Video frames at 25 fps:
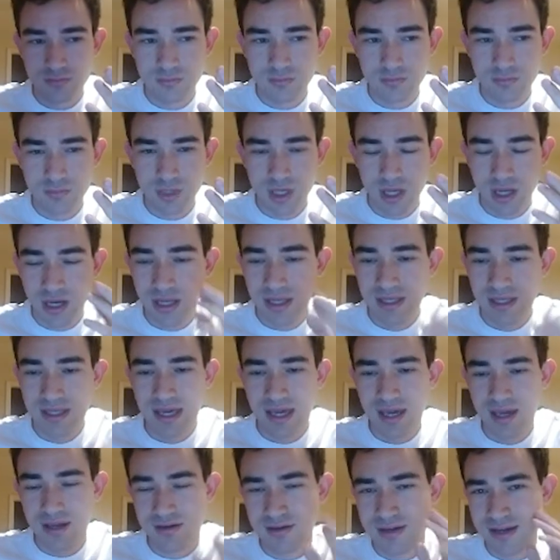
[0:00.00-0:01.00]
And
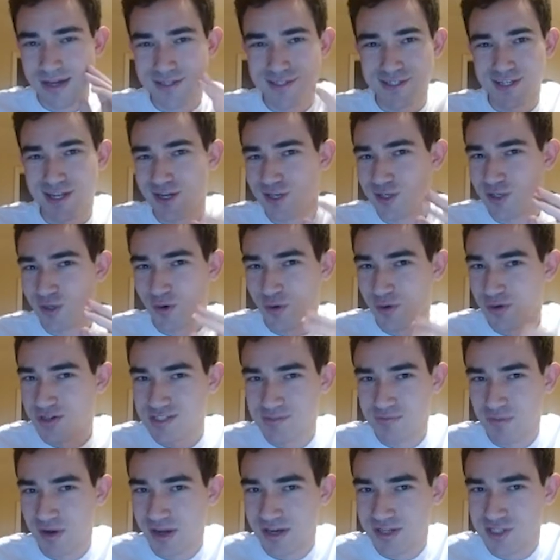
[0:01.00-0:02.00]
again, I set it to
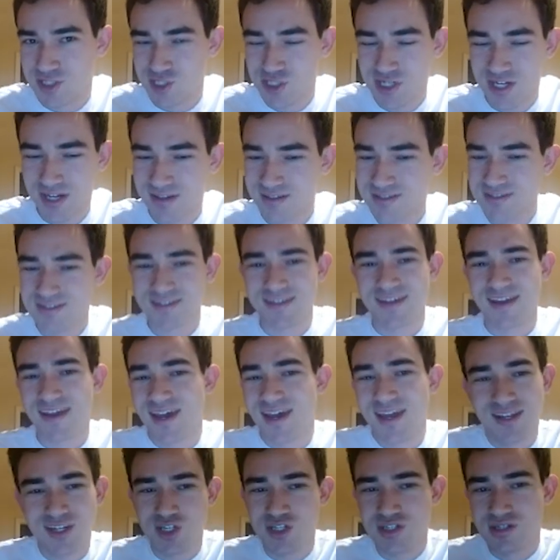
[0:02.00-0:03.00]
correspondence chess.
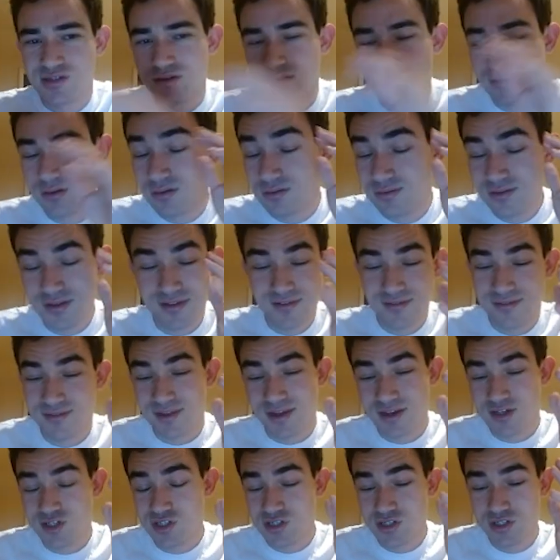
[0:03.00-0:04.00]
I just
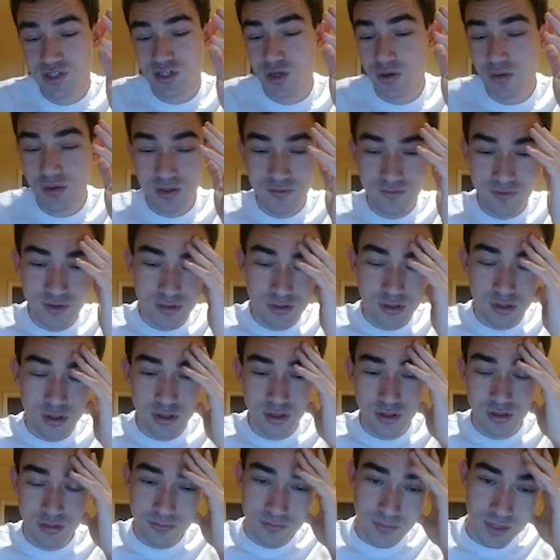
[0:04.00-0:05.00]
don't even
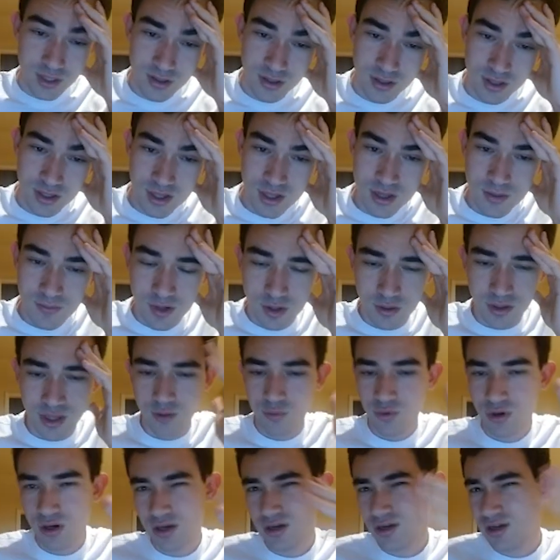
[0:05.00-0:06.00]
learn. But okay,
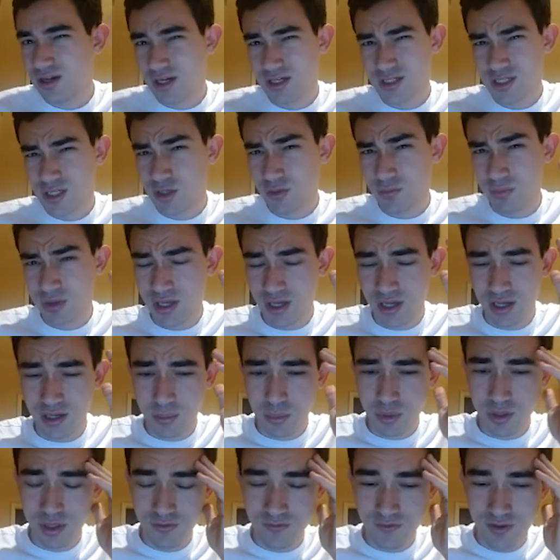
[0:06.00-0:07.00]
we're going to continue playing at a
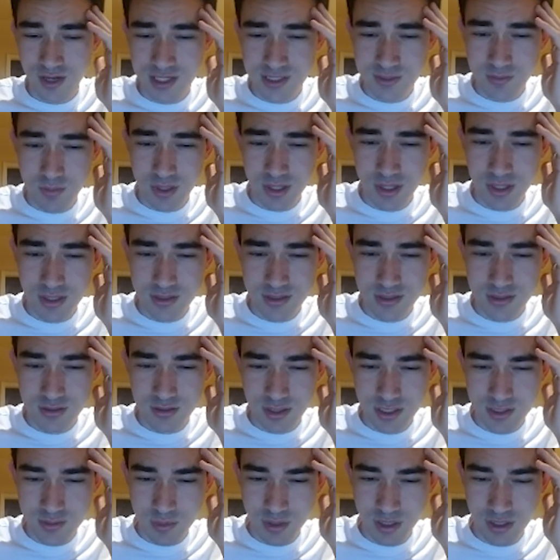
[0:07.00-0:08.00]
pretty fast pace.
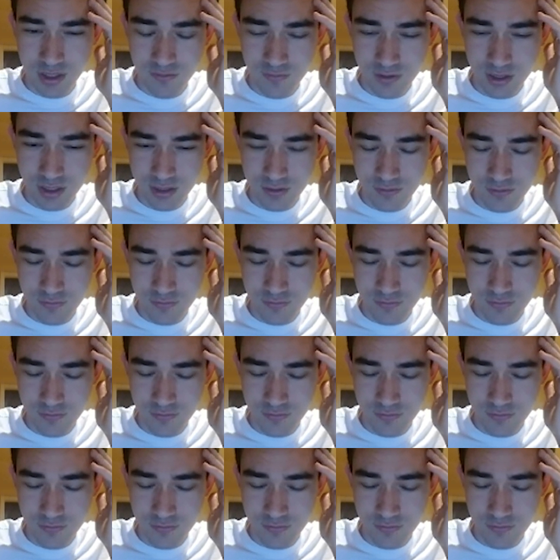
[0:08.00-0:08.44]
Let's play e5.